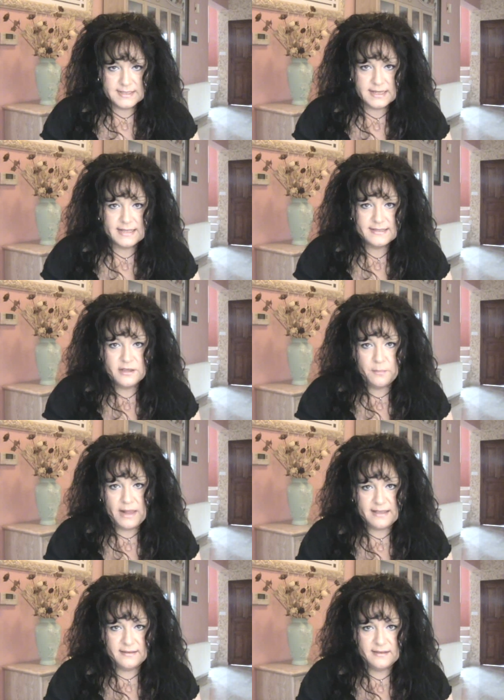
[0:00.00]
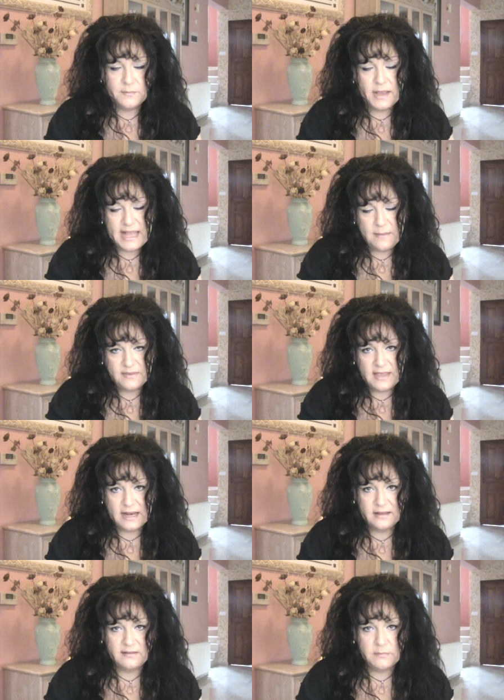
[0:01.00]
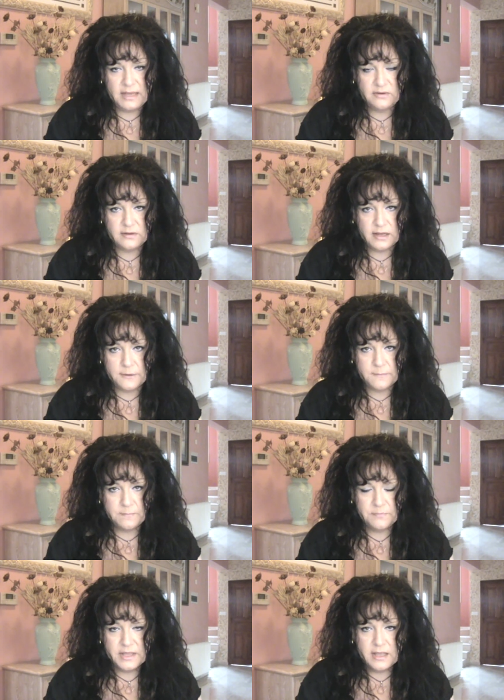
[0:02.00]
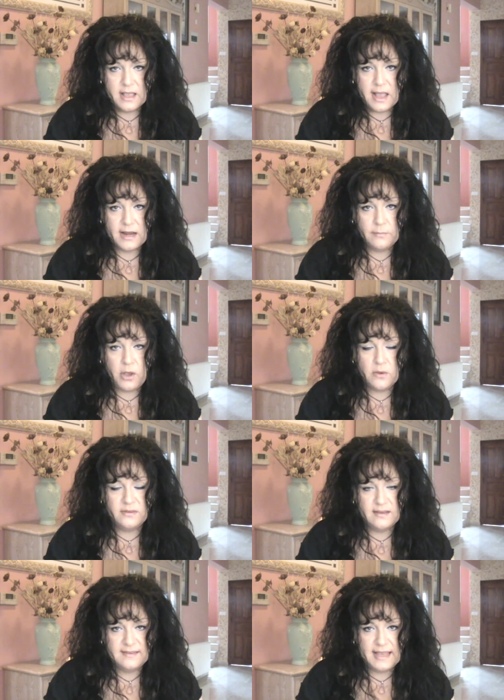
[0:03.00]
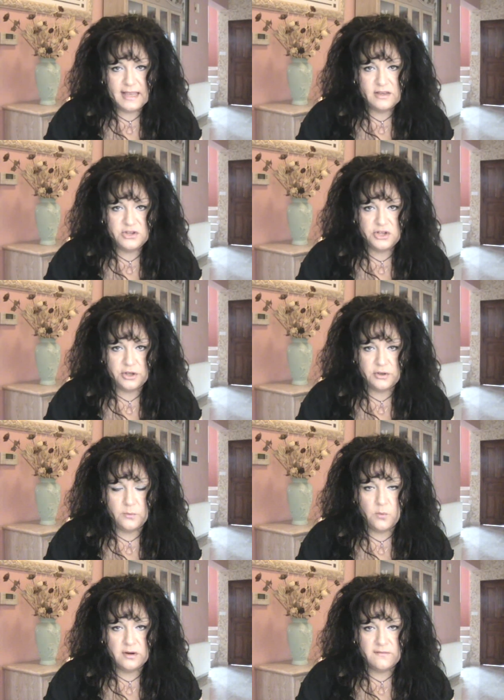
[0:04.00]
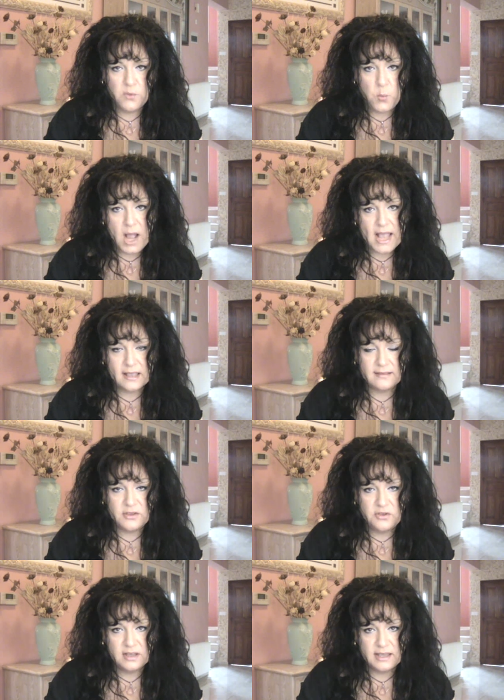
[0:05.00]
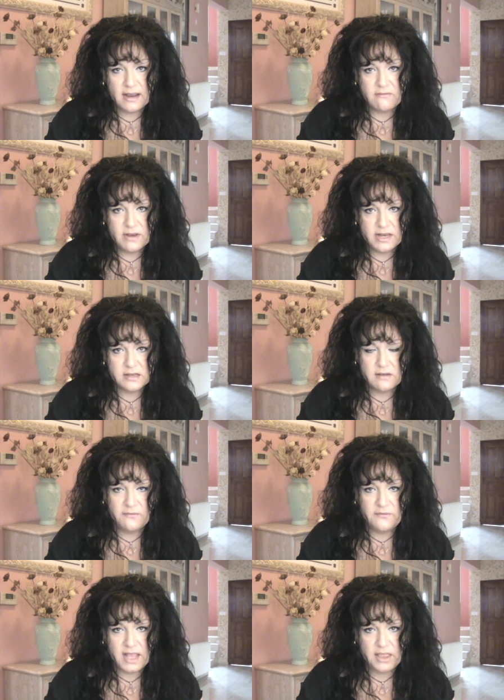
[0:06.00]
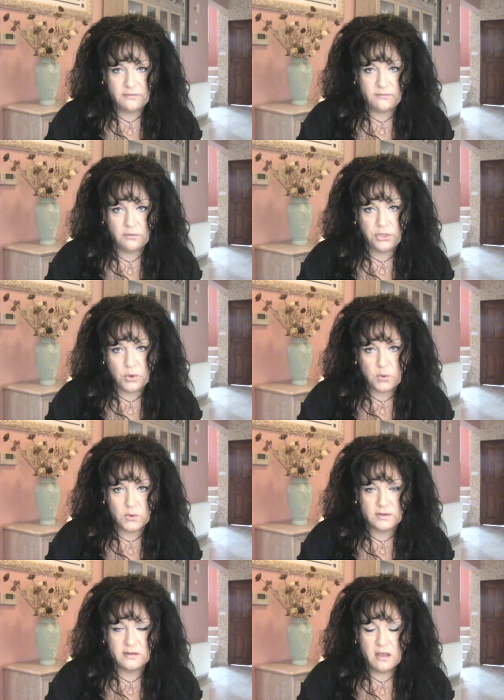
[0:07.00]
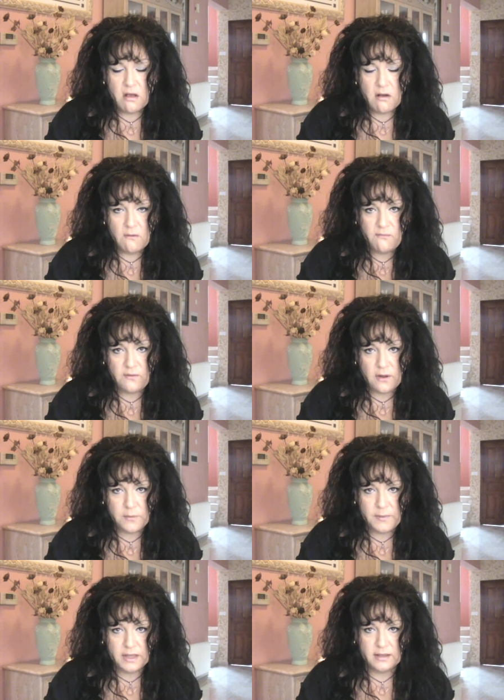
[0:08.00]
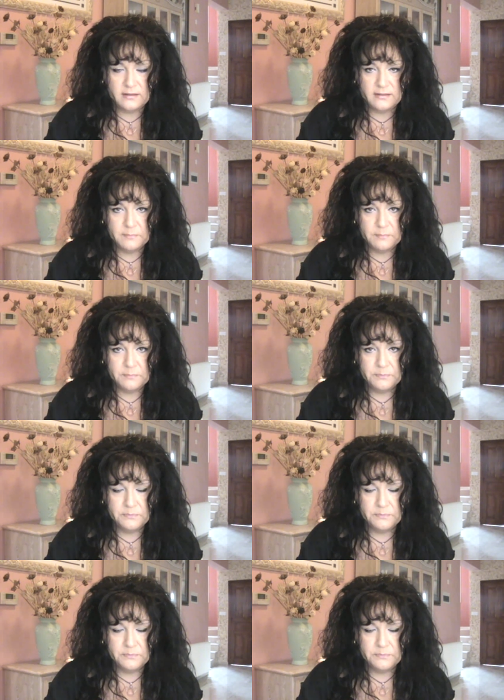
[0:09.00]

Celestial blessings, my name is Helen Dimitri, and I'm going to teach you one of the ways that you can get rid of fearful thoughts or phobias.